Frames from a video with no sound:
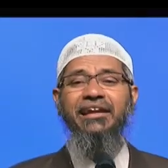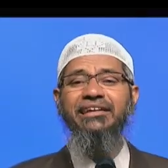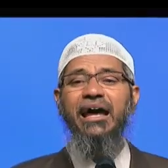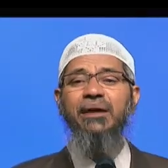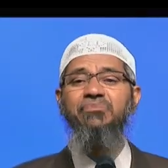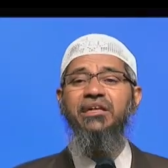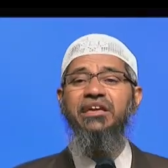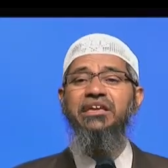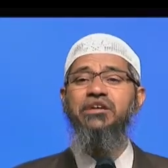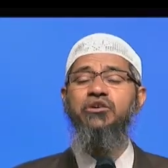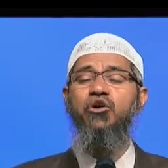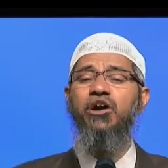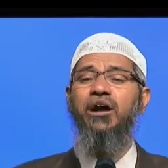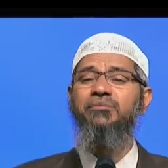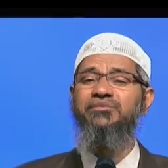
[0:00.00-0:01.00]
a time the
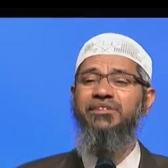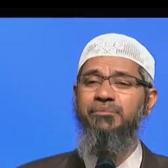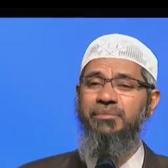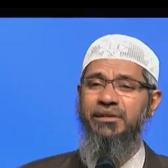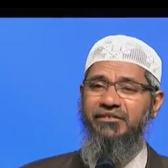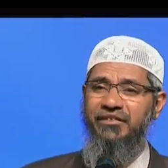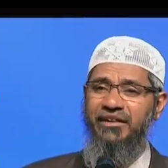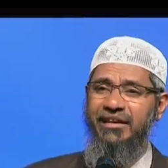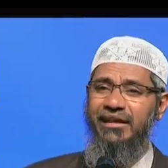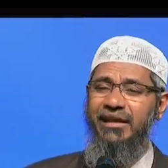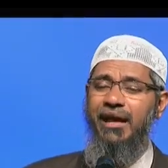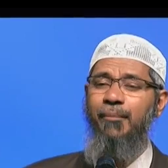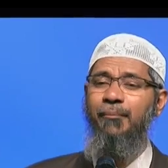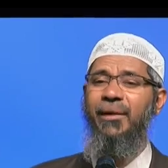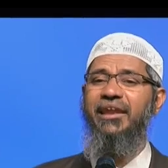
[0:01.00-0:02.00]
ego comes in between,